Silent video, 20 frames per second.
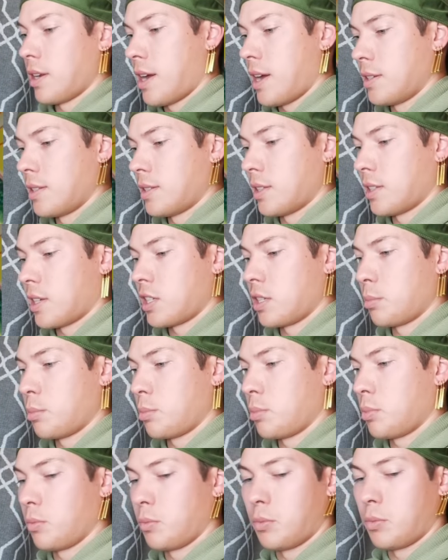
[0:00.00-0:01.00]
Nice. That's
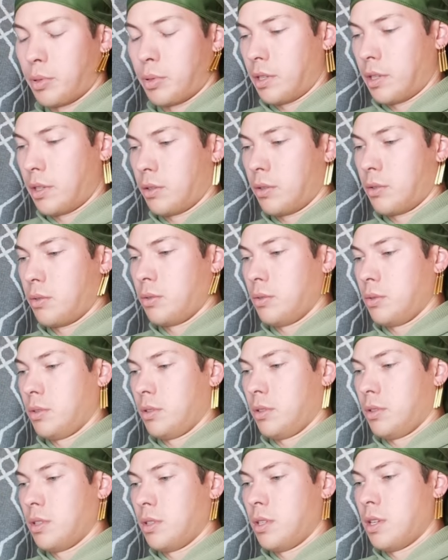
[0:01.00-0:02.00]
actually one of the pretty
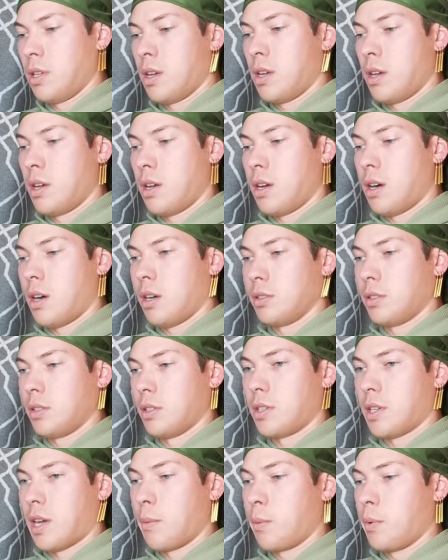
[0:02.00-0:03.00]
cool
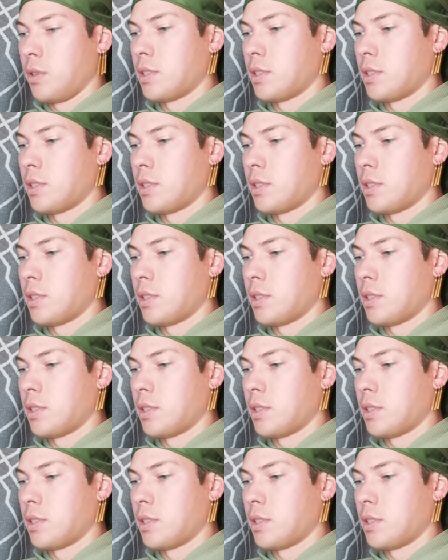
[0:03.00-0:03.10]
altarts.